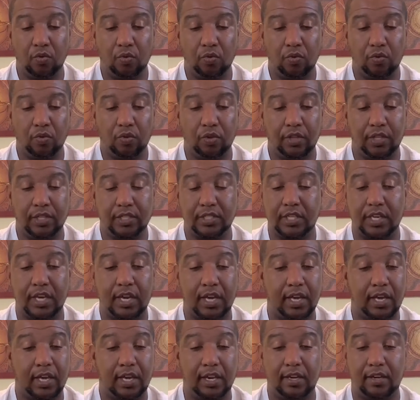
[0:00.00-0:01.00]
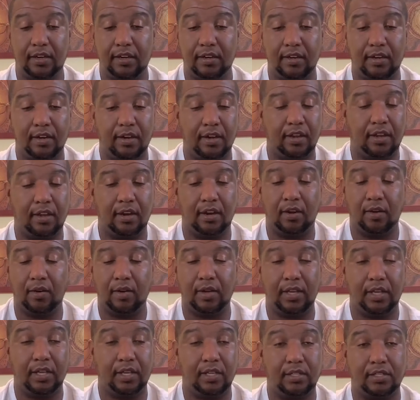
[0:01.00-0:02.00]
This gun,
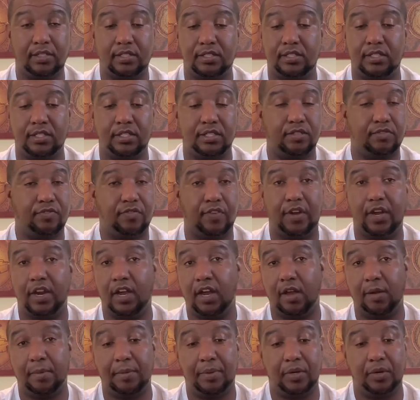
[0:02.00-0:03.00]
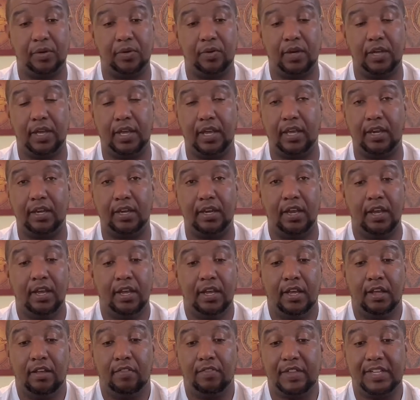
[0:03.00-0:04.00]
is just phenomenal. And
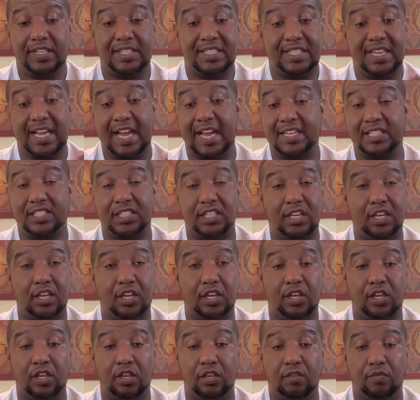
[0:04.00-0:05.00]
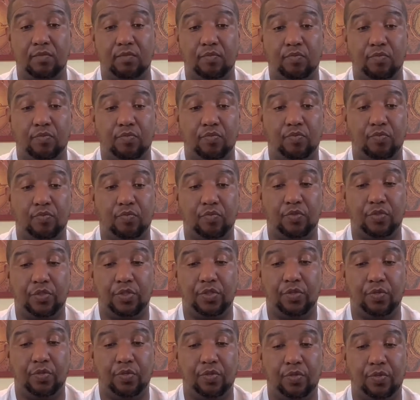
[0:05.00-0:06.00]
this is actually
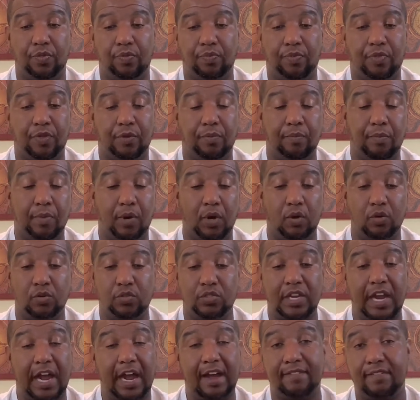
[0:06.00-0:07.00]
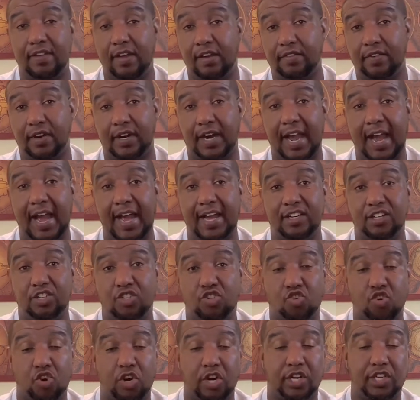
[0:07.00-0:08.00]
the most I've ever gotten
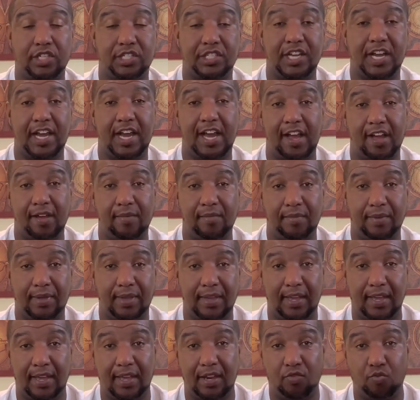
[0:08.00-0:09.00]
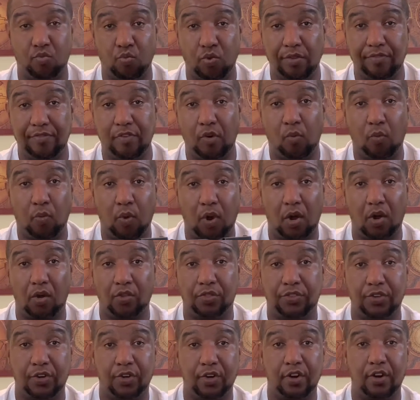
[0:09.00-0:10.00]
trigger time in with a
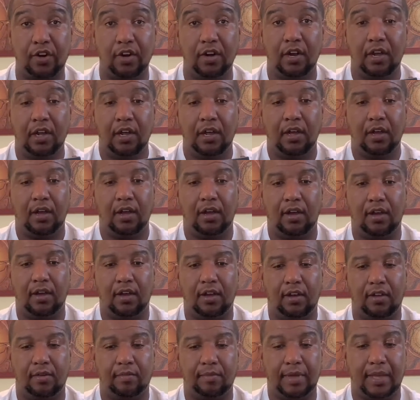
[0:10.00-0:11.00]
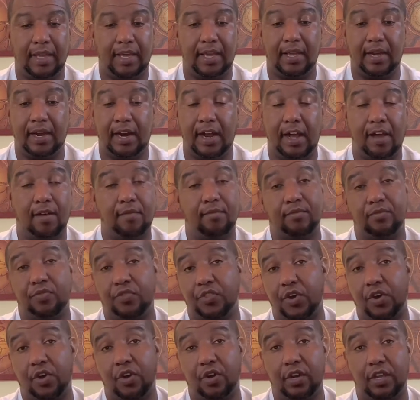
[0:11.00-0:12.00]
Walther. And I'm
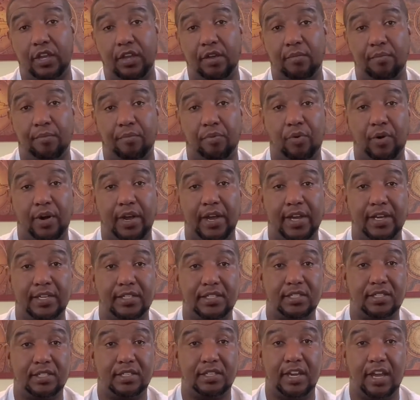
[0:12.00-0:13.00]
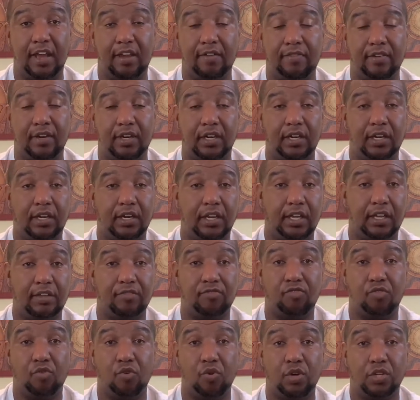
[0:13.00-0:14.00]
thoroughly impressed. Definitely looking
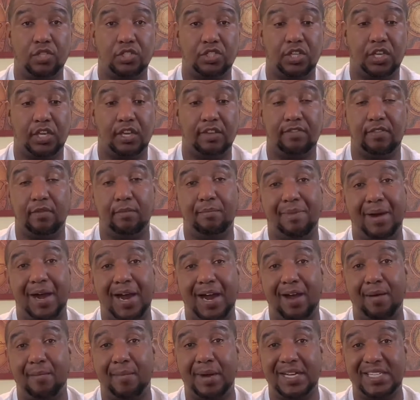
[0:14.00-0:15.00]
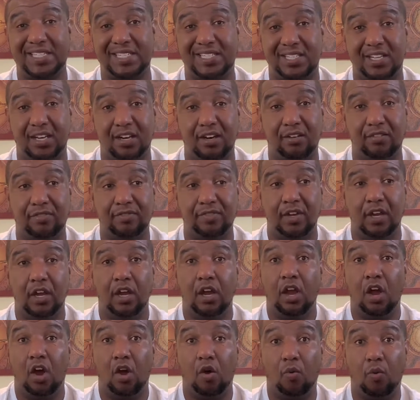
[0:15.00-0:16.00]
forward to even buying
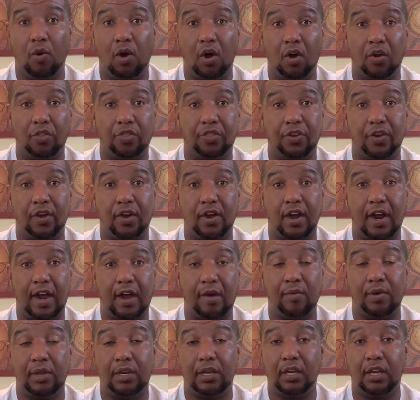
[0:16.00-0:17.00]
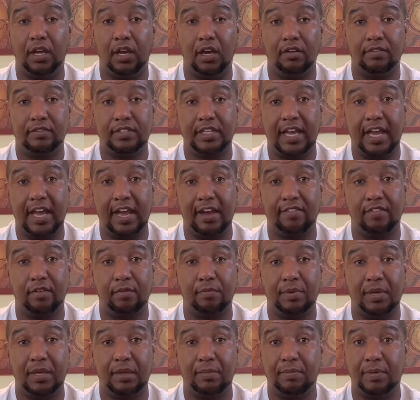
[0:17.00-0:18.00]
myself a Walther. I would love to have a
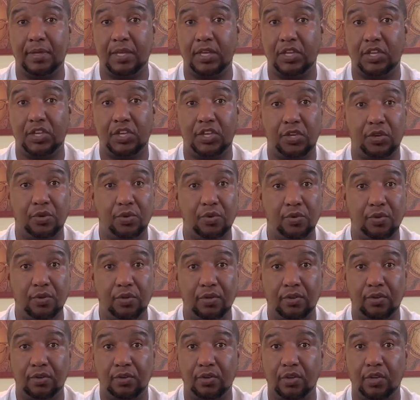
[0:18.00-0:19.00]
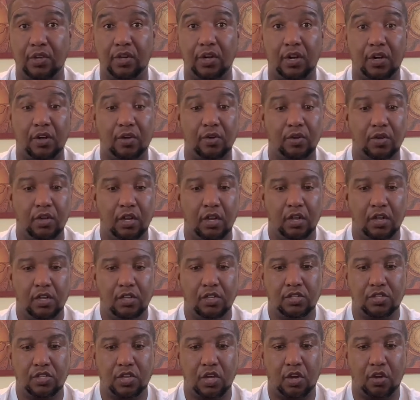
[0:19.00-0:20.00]
PPQ,
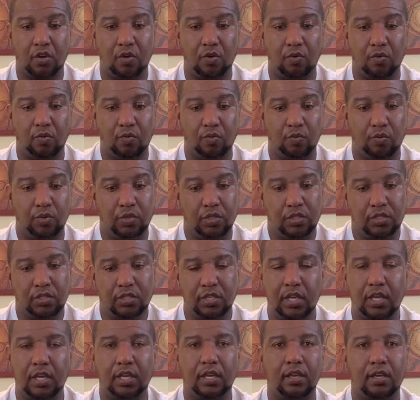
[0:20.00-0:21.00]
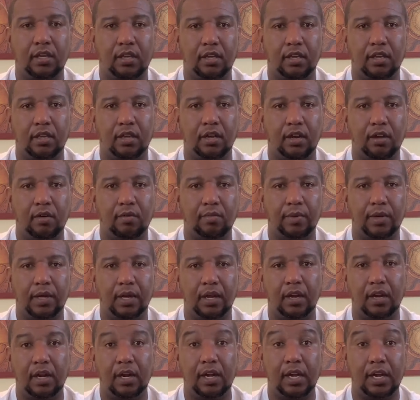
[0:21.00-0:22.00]
so we'll see, but
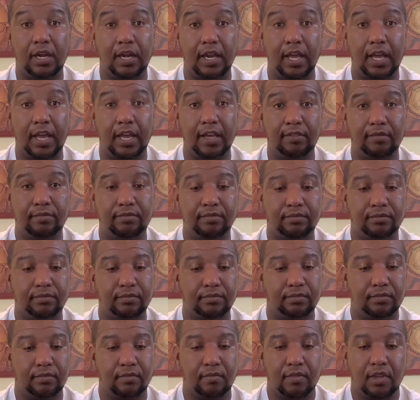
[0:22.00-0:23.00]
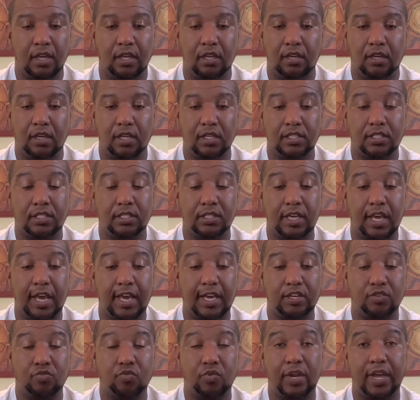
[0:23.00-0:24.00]
other than that, this is
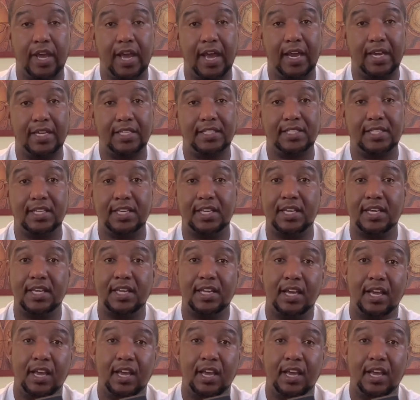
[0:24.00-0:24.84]
Gage Reality.